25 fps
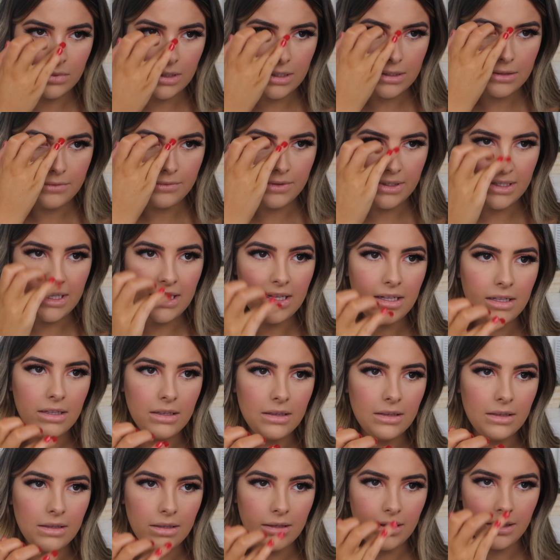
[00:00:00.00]
it's really
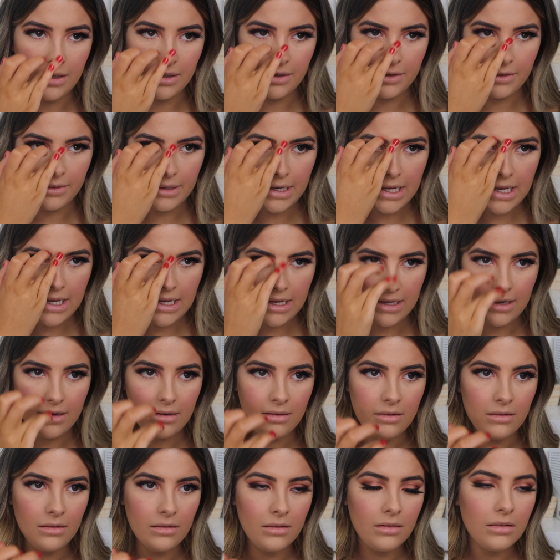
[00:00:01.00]
glittery
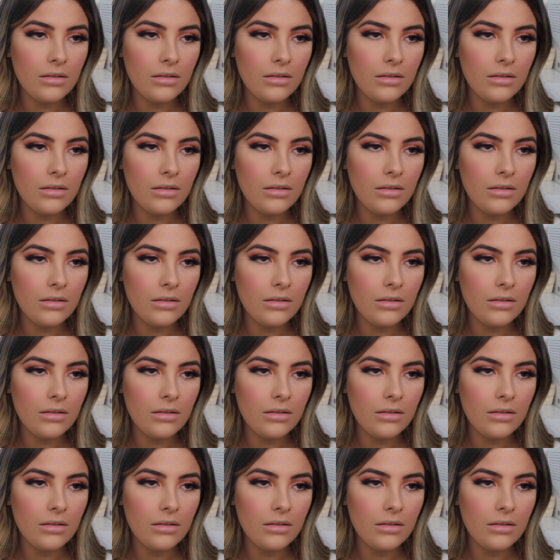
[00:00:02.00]
and